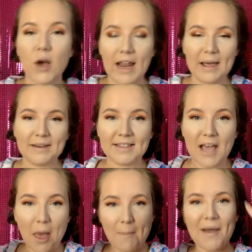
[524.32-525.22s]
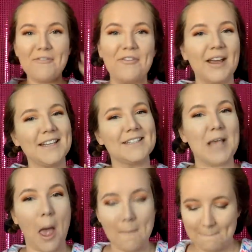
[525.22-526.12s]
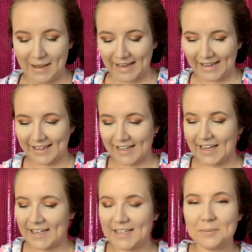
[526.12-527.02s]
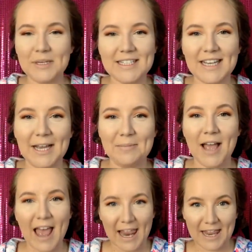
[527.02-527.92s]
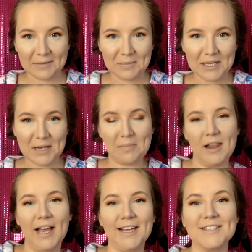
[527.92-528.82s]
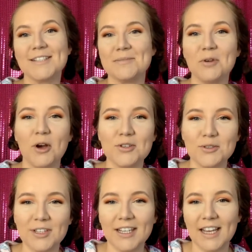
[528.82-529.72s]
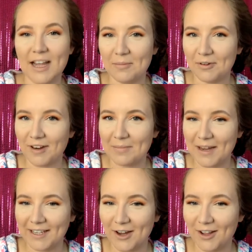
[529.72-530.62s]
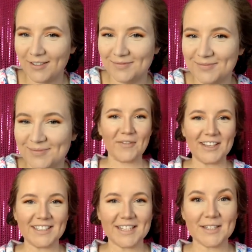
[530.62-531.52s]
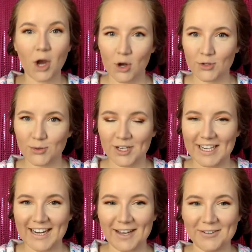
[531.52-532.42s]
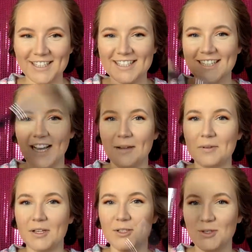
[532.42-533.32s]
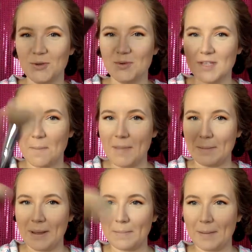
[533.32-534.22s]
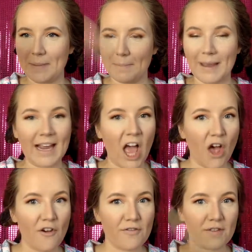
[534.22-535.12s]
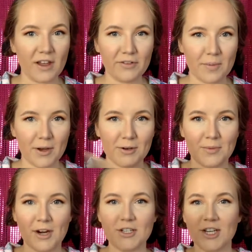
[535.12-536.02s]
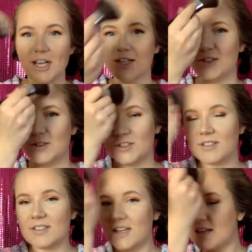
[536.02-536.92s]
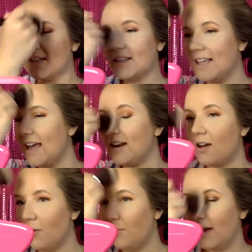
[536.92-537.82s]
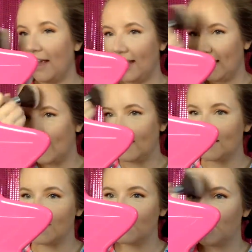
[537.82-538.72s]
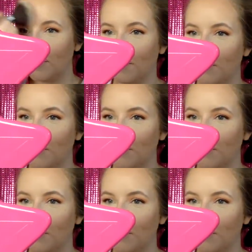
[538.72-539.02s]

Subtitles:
I let my face bake, and in the meantime, let me apply some contouring, and I'll be right back, y'all. Face is contoured, and now it is time to use a big fluffy powder brush to just get away and sweep